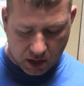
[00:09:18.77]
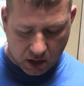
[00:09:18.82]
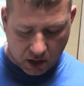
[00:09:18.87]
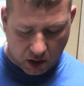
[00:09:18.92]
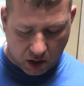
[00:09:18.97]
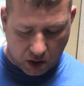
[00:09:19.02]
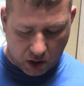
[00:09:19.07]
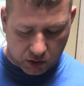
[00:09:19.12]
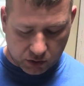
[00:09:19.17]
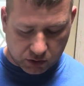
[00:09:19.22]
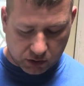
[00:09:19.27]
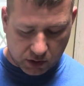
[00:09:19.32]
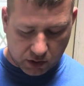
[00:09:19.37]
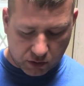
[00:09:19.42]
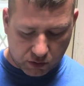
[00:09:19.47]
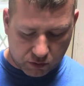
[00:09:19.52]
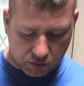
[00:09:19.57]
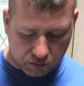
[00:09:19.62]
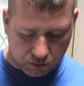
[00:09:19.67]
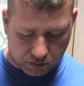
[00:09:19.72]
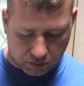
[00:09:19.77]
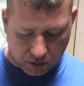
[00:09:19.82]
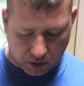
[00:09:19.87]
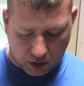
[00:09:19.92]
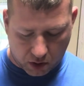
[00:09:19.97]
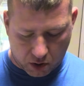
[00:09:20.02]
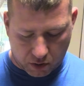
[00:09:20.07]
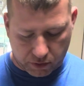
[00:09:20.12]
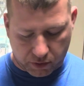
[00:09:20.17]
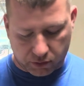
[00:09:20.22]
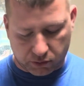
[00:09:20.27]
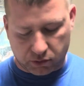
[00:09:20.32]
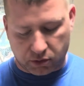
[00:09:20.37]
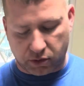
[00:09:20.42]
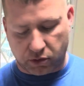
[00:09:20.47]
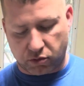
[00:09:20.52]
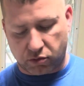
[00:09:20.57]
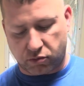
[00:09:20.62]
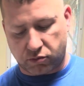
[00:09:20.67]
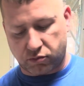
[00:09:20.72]
Also, all those
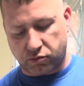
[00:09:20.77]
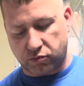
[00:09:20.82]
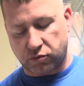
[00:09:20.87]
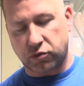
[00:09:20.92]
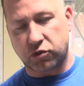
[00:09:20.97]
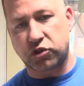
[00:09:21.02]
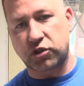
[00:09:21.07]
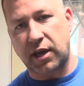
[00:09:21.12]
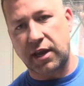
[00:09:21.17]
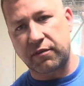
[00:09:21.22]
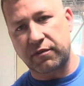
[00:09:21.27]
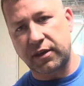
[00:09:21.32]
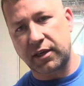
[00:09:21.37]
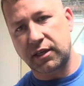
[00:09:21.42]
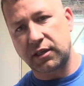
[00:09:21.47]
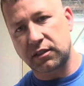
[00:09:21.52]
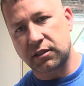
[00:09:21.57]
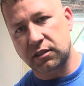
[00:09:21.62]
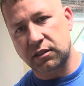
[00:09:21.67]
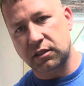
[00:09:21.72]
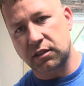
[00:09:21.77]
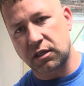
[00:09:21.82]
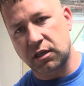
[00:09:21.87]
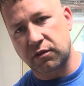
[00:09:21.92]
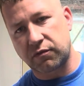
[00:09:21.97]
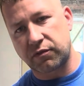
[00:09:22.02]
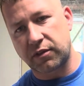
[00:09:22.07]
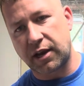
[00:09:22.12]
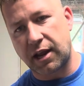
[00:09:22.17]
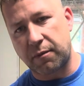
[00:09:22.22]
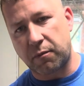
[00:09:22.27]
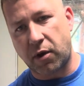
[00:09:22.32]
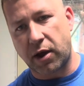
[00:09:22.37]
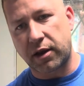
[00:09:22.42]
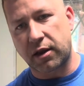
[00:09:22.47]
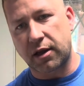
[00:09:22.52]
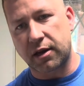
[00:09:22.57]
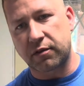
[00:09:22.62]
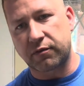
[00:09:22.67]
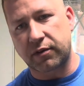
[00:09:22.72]
little shavings and stuff that I might
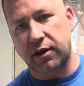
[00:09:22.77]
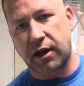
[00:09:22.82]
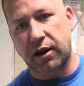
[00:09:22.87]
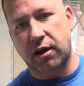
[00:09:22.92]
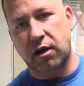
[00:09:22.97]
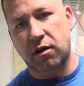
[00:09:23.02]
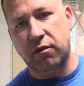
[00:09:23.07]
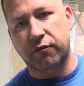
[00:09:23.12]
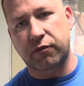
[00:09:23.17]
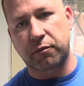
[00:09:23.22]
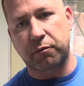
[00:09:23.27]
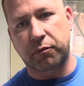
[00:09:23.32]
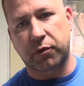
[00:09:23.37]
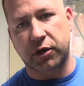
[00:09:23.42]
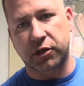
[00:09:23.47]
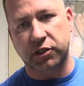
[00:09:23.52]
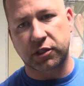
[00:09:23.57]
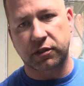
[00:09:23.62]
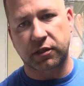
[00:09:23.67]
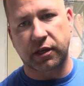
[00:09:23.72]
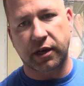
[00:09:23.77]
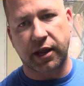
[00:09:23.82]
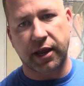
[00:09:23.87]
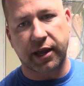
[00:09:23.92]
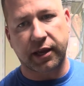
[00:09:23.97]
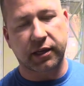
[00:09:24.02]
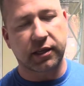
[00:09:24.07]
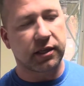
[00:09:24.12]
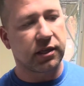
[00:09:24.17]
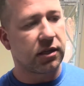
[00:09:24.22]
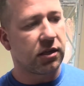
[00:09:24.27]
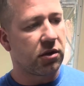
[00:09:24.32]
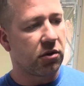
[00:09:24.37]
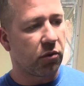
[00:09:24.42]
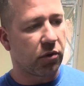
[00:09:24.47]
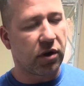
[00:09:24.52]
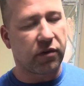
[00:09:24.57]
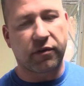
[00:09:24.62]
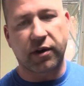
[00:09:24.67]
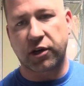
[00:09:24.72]
not have got off from brushing the neck,
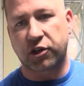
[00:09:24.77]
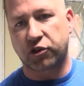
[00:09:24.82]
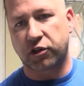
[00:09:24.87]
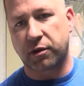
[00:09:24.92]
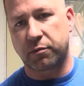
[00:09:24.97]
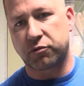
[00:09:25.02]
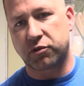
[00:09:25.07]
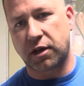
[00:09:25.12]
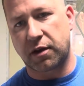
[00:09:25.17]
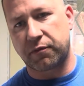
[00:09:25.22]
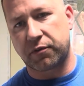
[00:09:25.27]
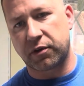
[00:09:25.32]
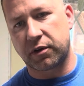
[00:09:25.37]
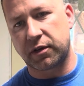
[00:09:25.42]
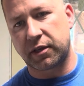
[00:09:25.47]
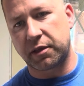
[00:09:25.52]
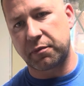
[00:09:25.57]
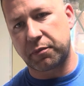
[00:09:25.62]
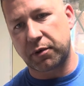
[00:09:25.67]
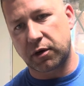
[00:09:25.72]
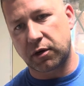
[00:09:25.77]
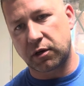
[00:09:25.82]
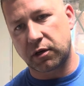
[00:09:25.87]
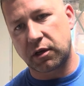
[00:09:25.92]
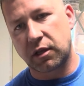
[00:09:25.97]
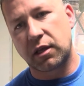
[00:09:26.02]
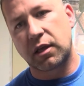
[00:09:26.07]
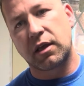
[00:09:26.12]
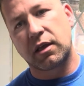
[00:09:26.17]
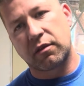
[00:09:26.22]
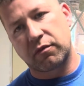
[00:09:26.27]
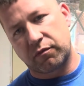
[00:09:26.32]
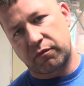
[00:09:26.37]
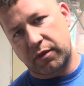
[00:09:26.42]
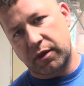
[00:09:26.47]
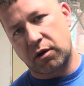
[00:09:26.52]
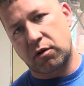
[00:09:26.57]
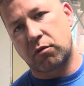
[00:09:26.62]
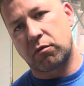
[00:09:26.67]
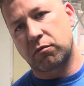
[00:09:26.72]
whenever I trim, chamfered, and deburred,
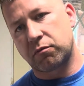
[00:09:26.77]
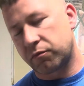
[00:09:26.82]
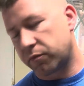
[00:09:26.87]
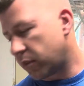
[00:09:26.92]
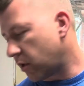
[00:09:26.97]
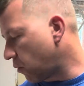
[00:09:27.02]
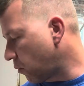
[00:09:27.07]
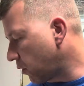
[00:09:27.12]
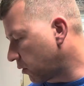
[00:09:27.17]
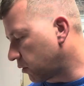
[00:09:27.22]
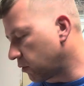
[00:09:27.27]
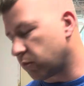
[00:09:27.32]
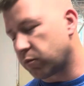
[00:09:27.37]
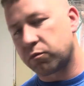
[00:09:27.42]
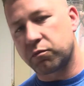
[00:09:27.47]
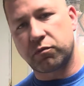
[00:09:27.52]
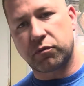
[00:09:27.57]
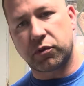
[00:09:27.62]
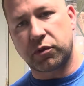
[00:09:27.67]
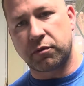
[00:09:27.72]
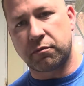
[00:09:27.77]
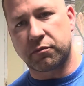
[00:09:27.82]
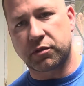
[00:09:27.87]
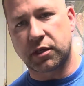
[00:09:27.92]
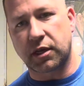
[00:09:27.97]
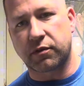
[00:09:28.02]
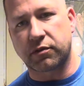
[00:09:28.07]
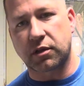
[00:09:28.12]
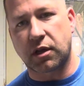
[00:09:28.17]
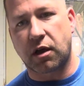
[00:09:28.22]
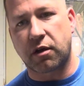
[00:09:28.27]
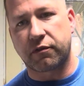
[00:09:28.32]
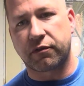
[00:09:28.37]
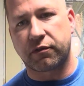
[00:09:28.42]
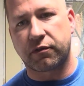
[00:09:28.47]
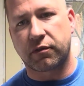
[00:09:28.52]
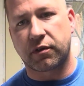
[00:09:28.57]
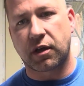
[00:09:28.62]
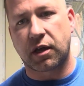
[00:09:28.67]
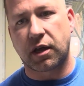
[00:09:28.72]
they'll work themselves off
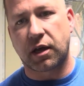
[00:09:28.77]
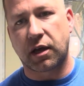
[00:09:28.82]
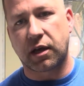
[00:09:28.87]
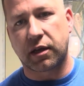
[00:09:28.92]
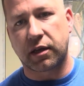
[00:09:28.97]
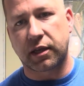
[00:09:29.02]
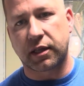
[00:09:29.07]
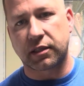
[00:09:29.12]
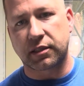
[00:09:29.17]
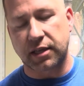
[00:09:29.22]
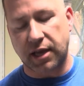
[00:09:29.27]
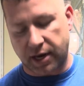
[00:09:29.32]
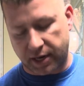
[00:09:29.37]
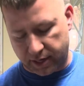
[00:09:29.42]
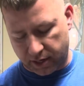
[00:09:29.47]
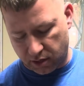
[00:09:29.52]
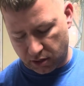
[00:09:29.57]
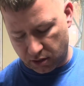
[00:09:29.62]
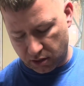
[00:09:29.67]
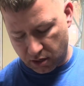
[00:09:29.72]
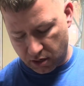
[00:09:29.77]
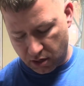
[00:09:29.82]
inside here.